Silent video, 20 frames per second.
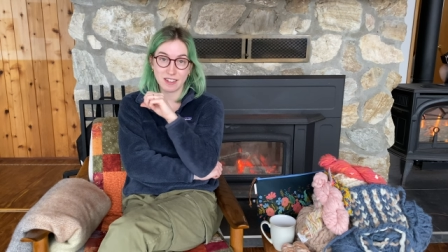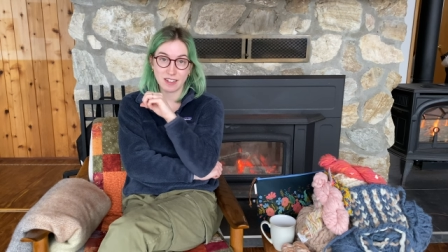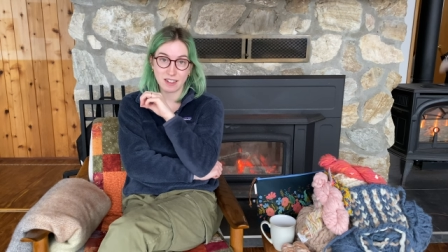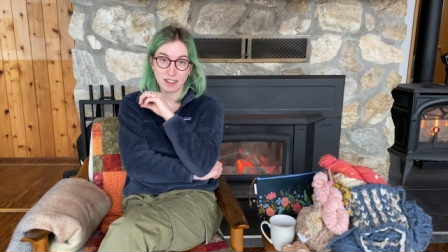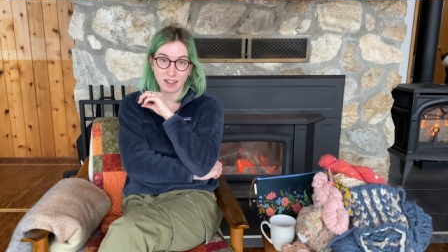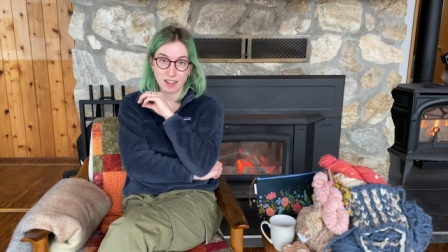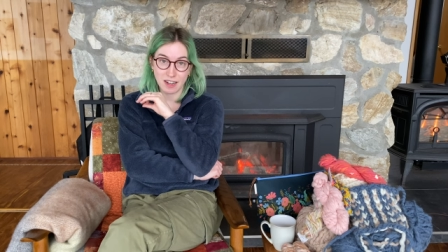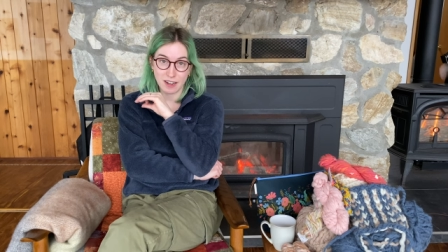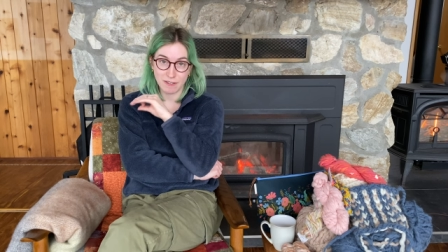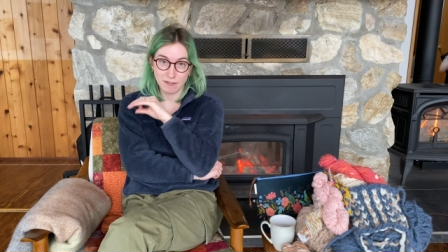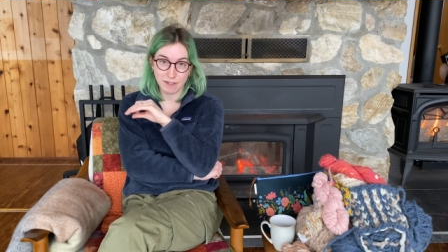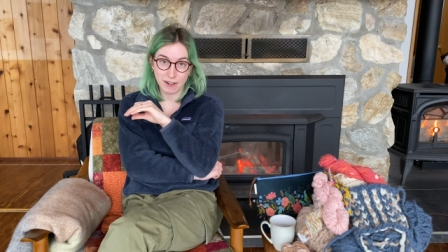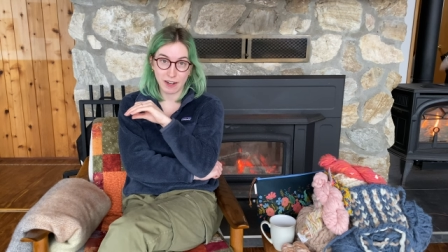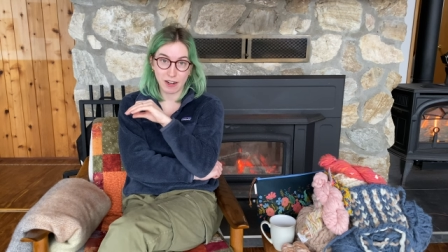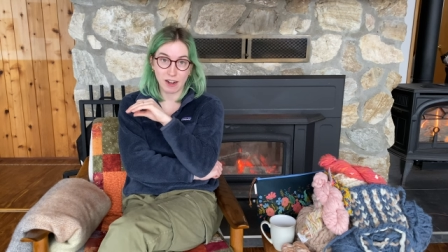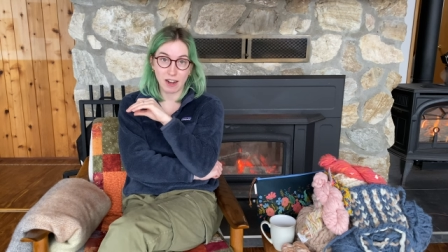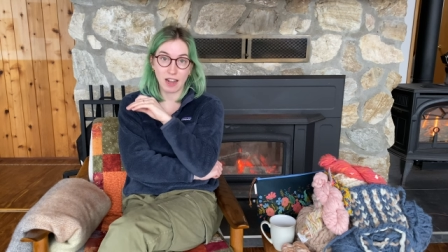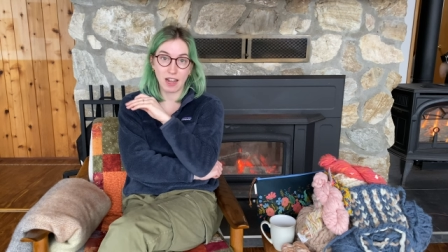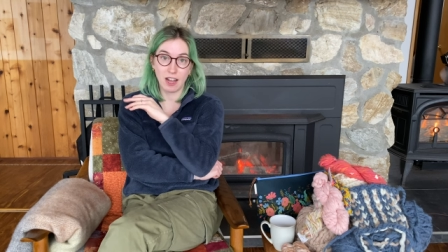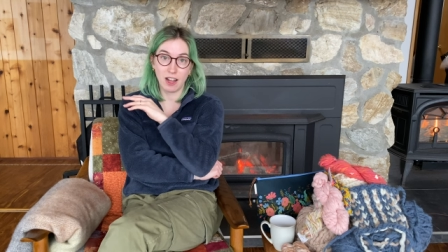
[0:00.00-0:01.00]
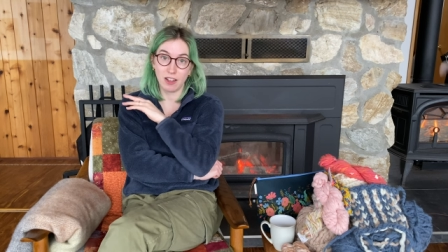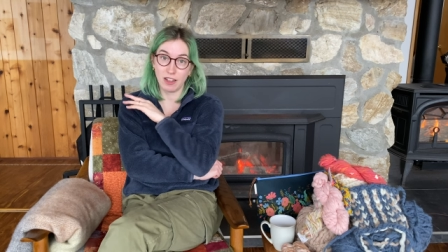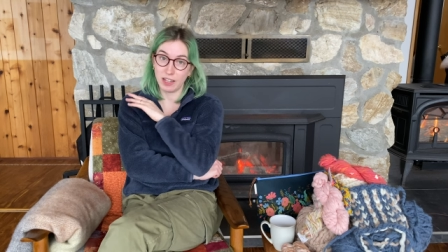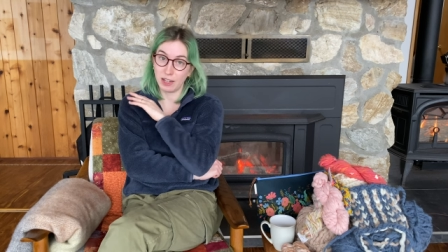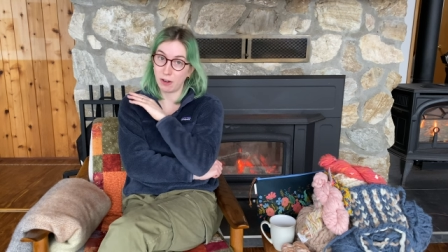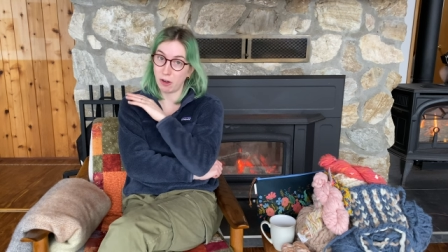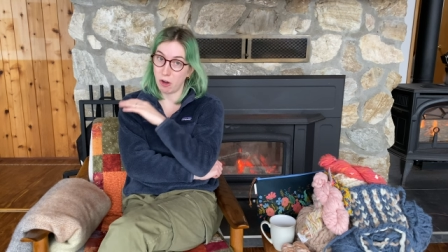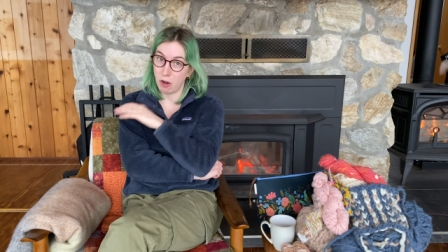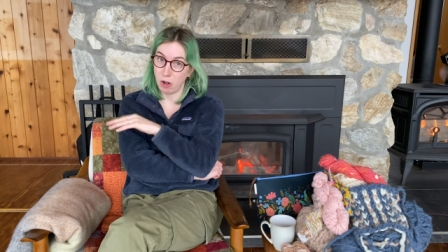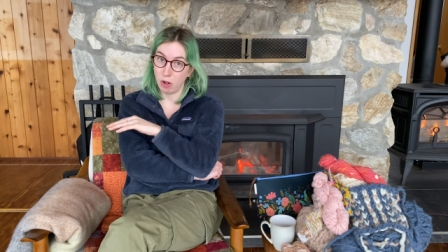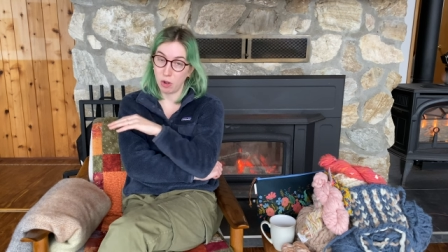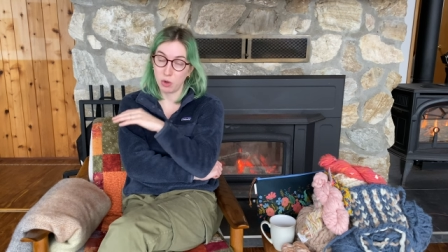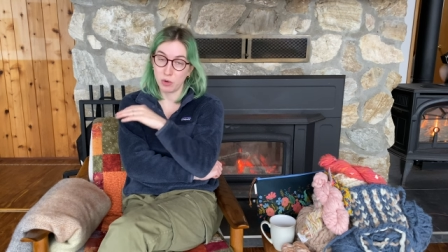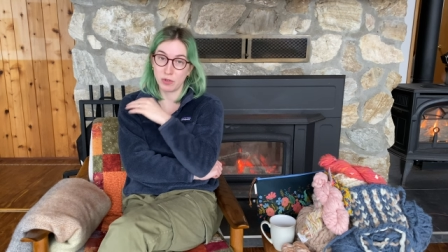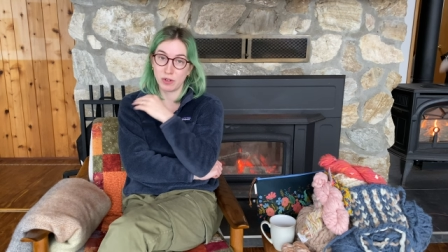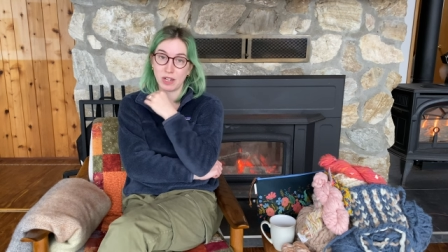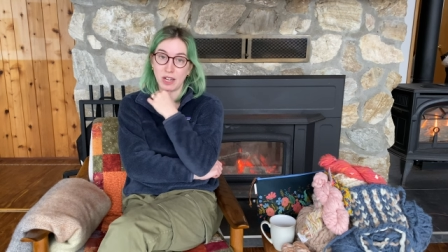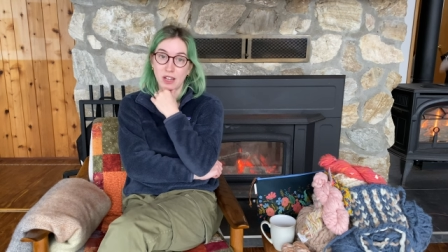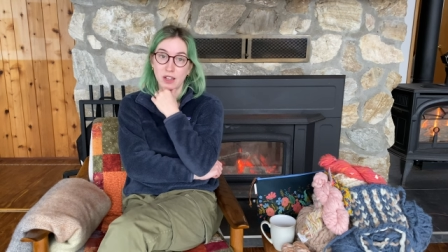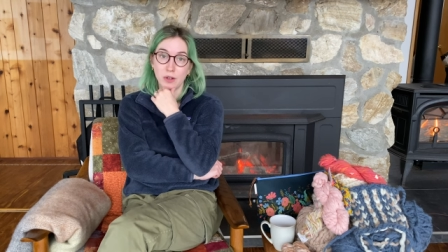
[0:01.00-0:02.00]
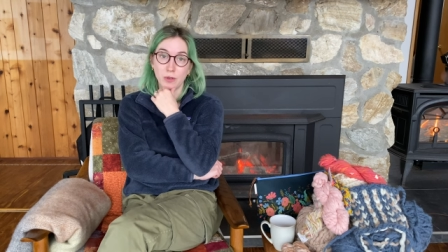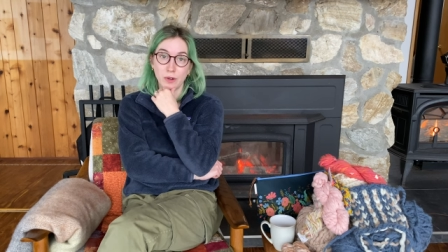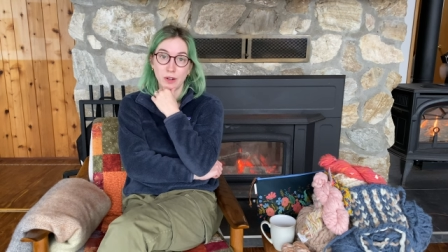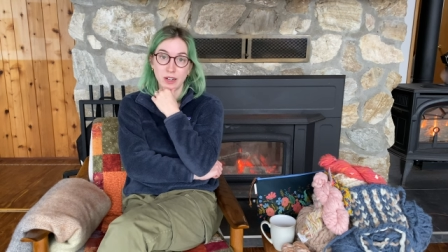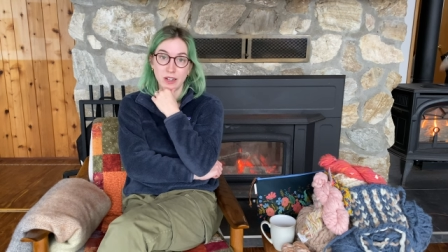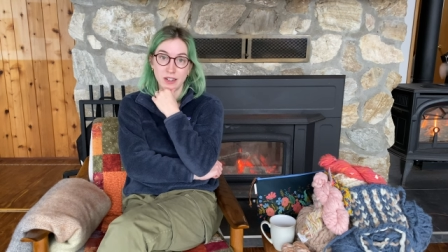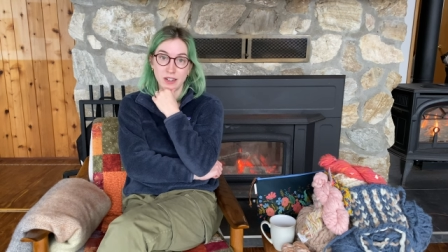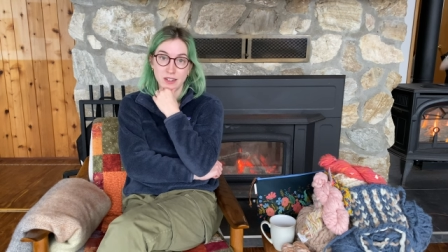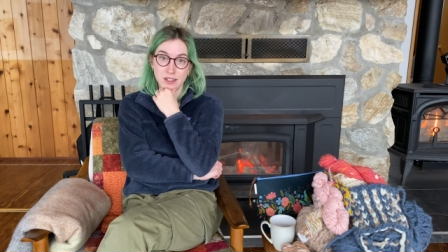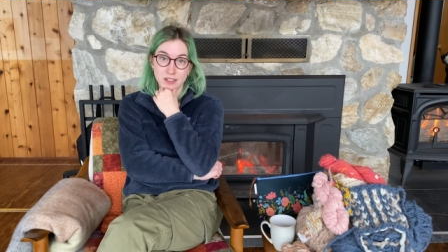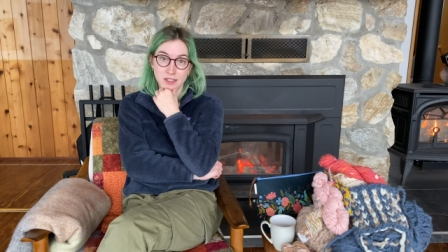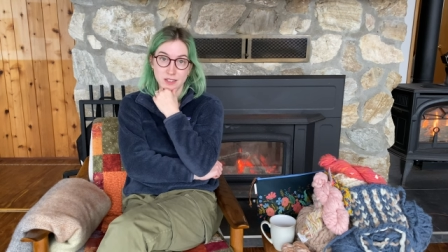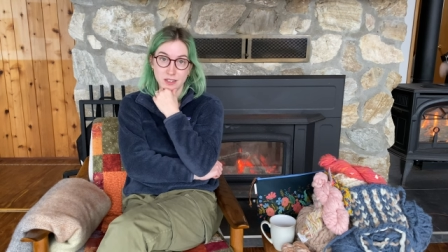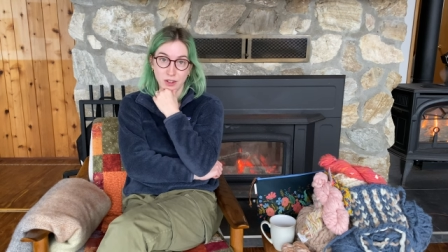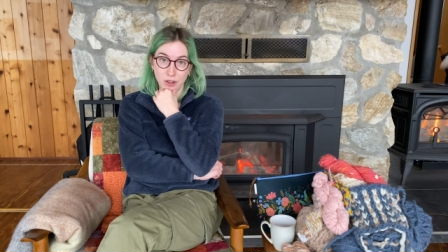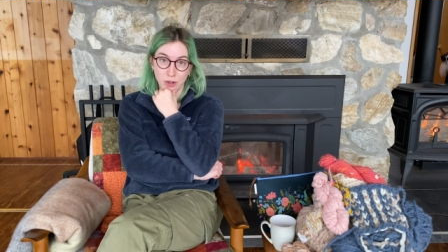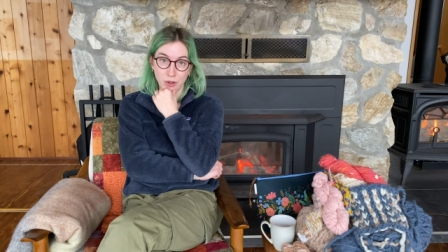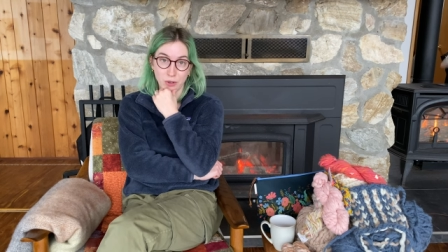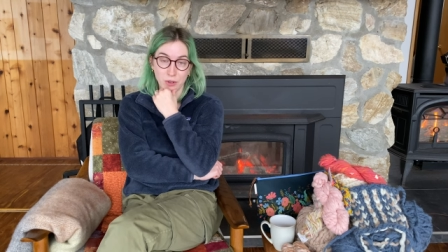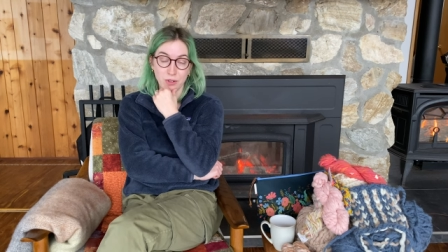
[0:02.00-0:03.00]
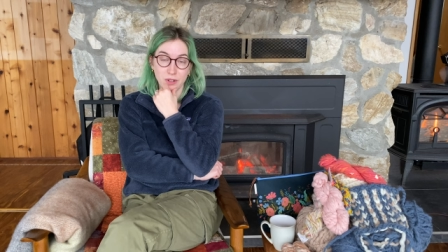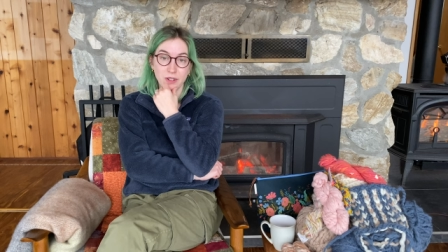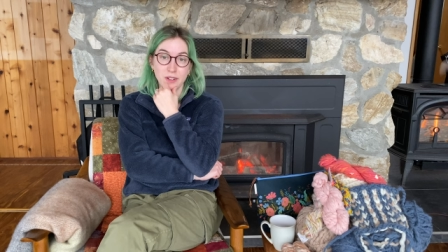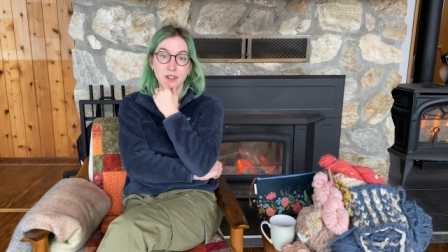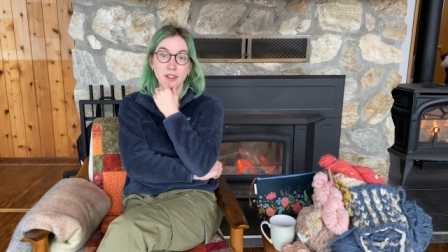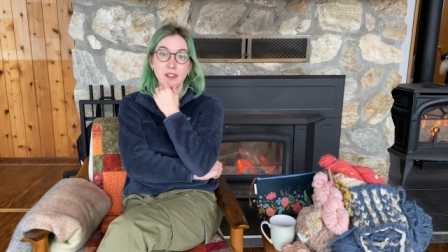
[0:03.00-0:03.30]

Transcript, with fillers: uh, fair isle, like all over color work. So